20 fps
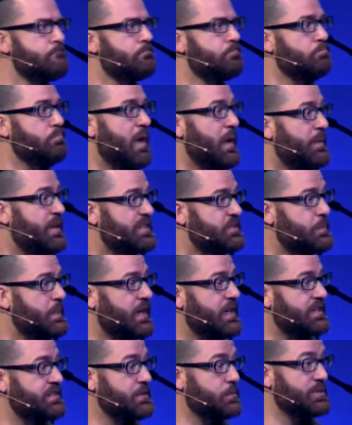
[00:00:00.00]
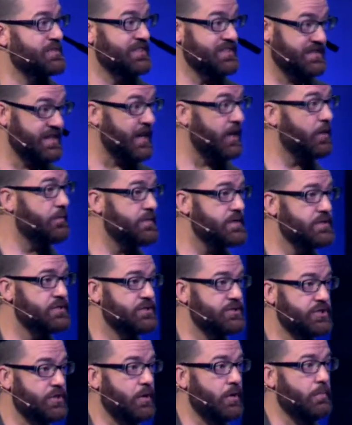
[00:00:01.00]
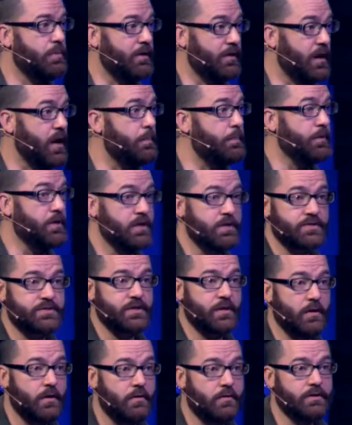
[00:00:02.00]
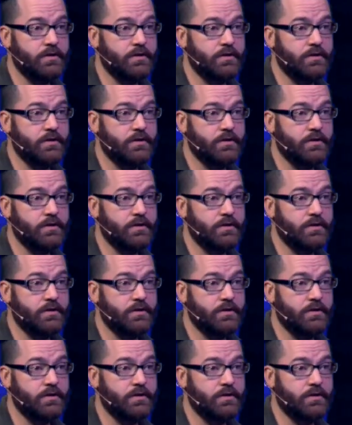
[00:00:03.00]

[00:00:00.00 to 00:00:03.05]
Maybe it's because it was a television show about a couple years ago,